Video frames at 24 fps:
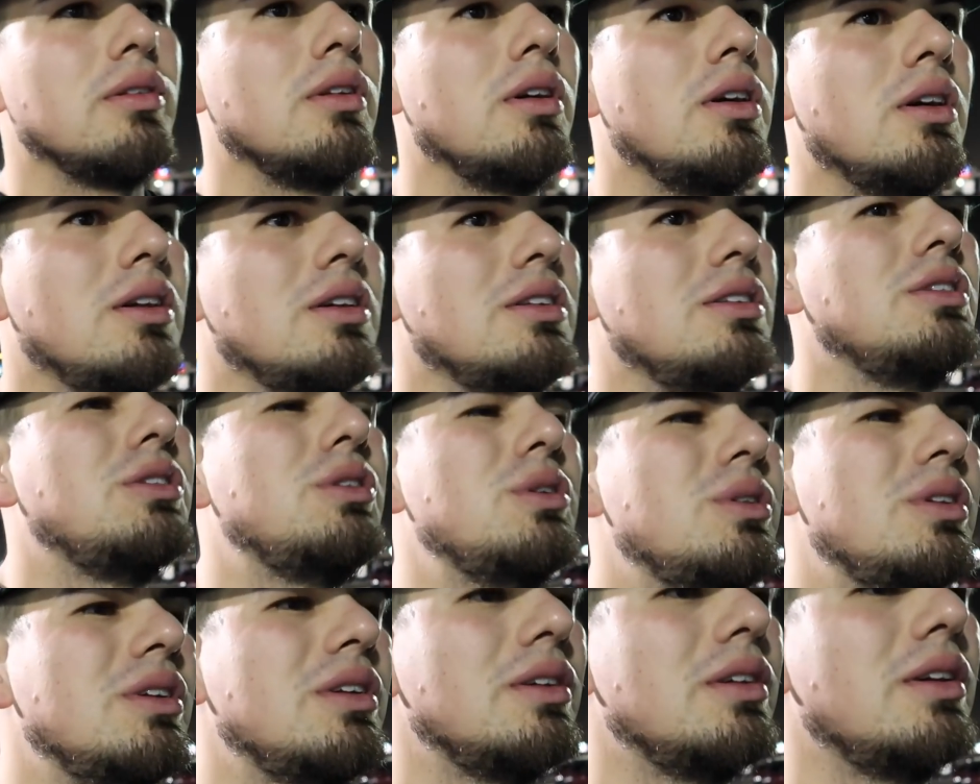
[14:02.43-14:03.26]
Uh,
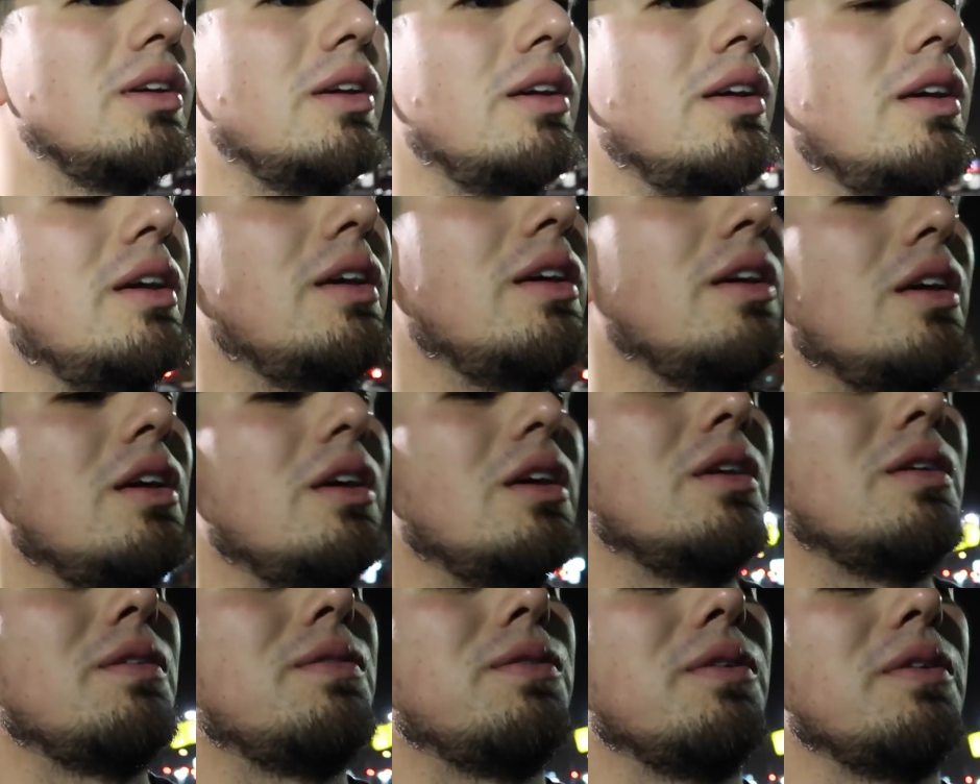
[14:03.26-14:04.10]
do it
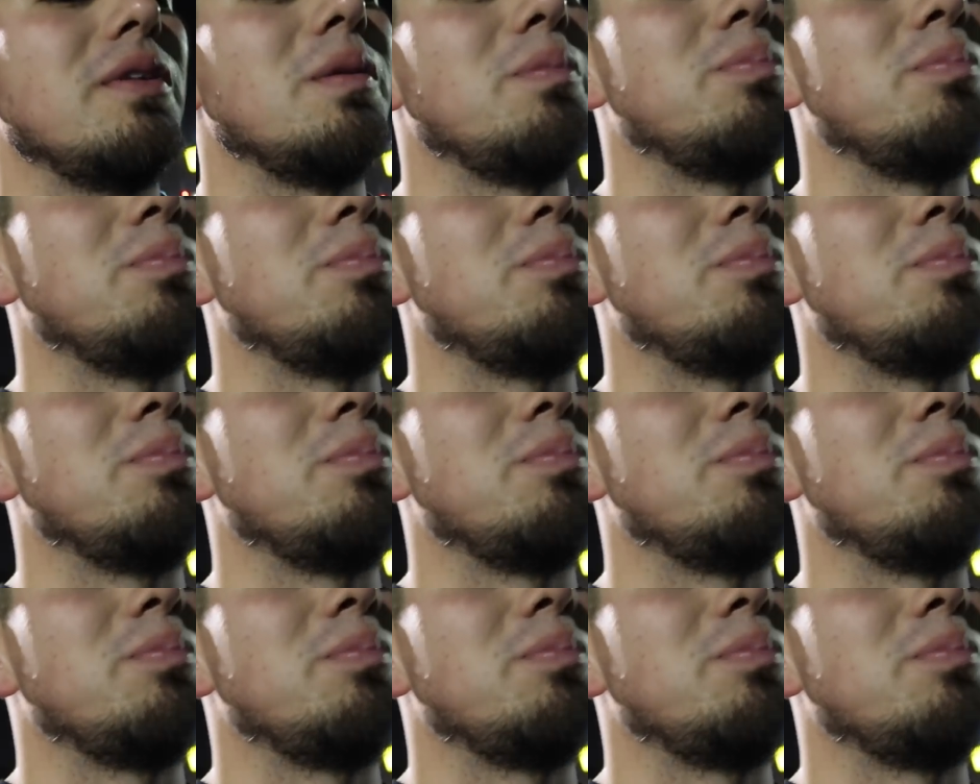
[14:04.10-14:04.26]
for